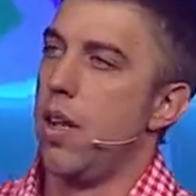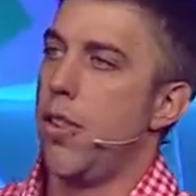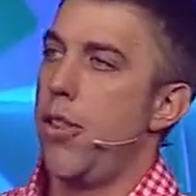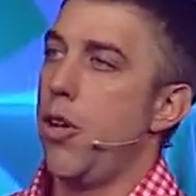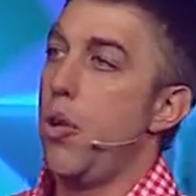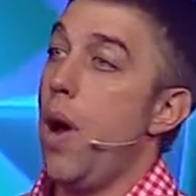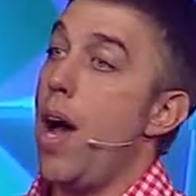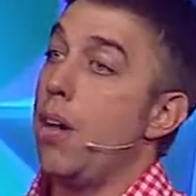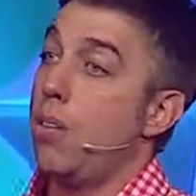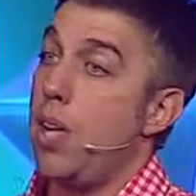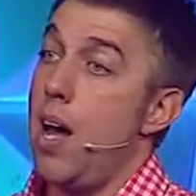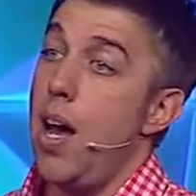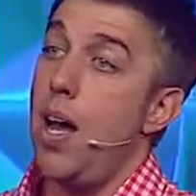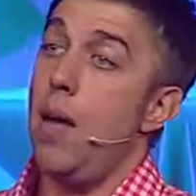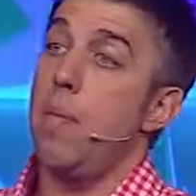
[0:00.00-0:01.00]
Throughout
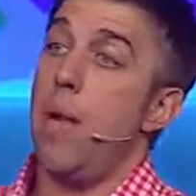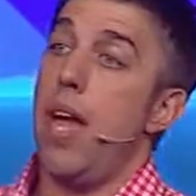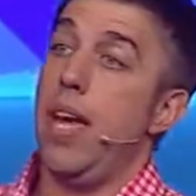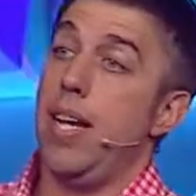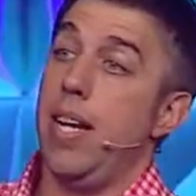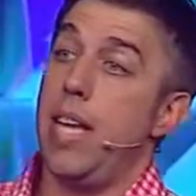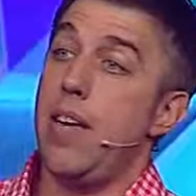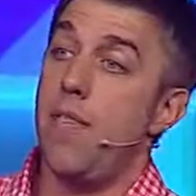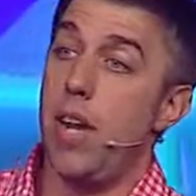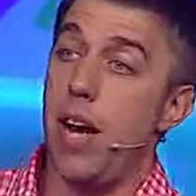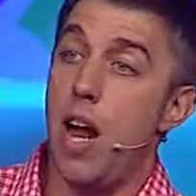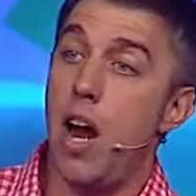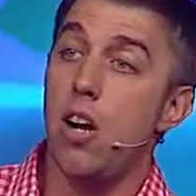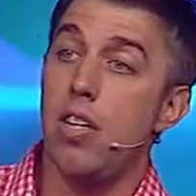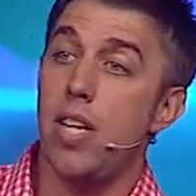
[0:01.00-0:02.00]
time and even in
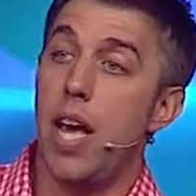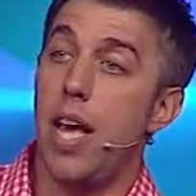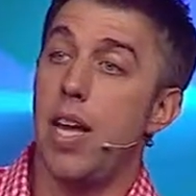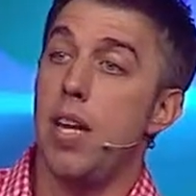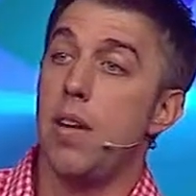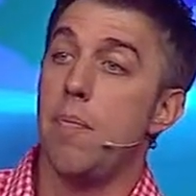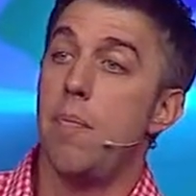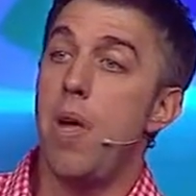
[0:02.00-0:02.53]
our day,